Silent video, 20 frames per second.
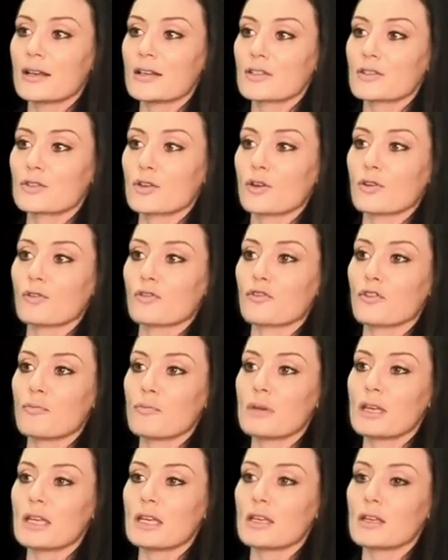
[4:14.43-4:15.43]
So for
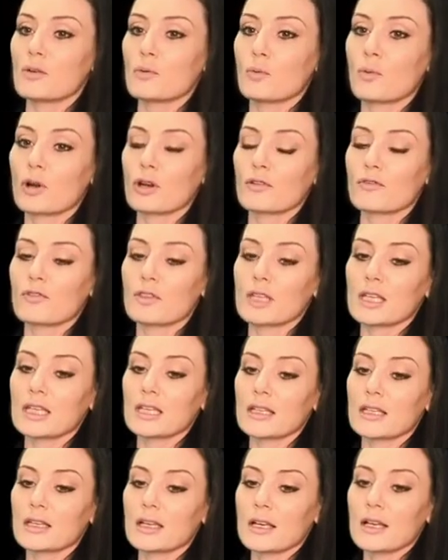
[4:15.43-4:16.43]
me, one of
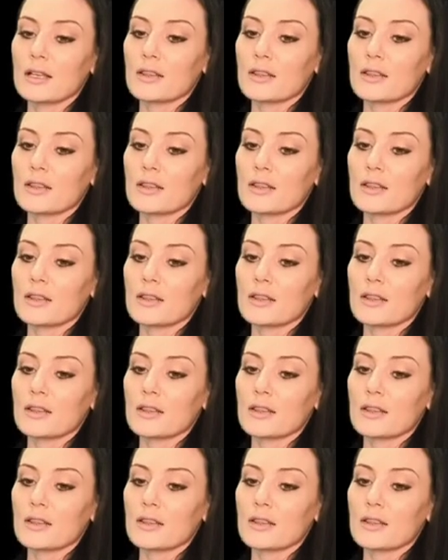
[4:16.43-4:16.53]
the